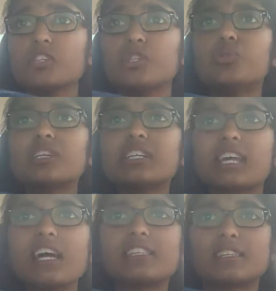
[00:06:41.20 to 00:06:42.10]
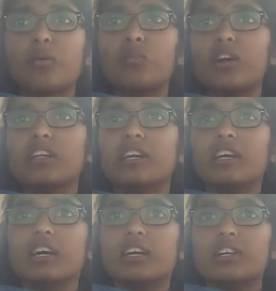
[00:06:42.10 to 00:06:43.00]
you can get someone
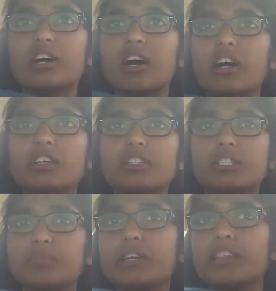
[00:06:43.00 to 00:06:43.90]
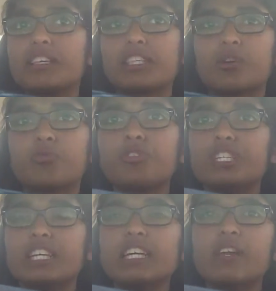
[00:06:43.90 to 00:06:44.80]
to be in this like
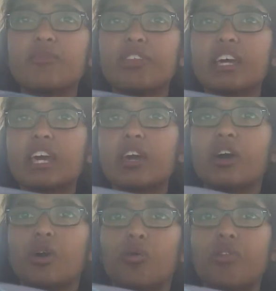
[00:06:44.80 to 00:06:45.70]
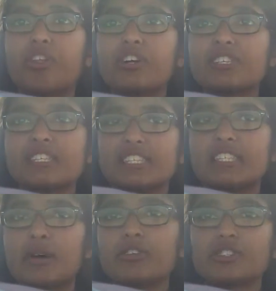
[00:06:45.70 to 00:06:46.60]
routine of thinking when there's a
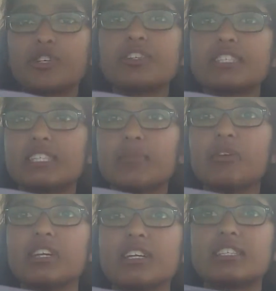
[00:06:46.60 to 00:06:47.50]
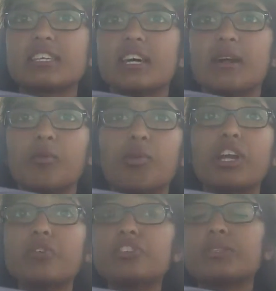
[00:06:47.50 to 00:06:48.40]
certain stimulus, when
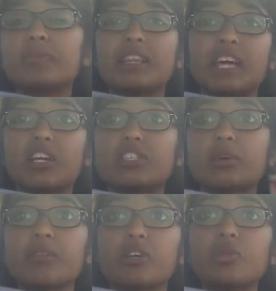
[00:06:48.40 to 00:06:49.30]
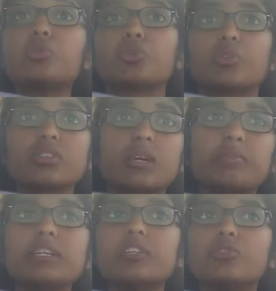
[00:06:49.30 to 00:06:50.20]
it used to be like something neutral,
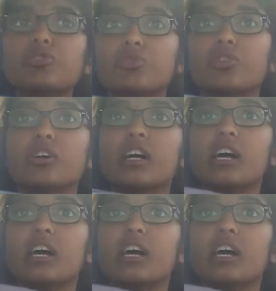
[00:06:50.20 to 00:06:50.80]
completely neutral,